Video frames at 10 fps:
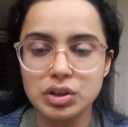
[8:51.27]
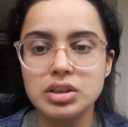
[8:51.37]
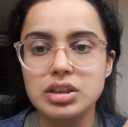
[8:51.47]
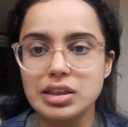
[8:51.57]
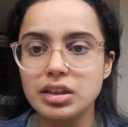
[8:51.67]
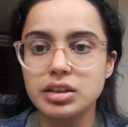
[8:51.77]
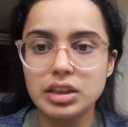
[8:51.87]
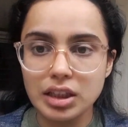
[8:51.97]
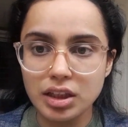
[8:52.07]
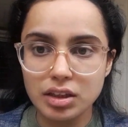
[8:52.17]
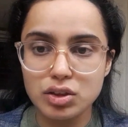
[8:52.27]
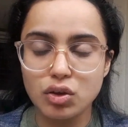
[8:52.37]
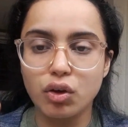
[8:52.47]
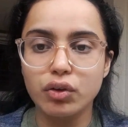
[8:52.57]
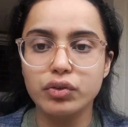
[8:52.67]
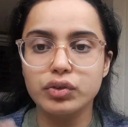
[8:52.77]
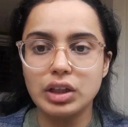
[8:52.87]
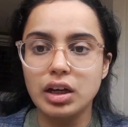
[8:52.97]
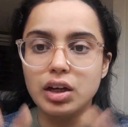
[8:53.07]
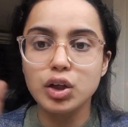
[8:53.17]
nitty-gritties of
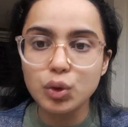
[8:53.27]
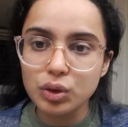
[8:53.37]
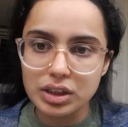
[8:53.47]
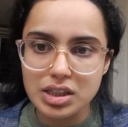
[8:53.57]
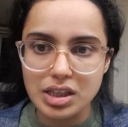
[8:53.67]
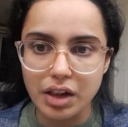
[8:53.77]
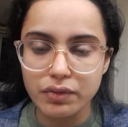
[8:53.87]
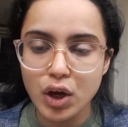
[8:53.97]
the tool itself.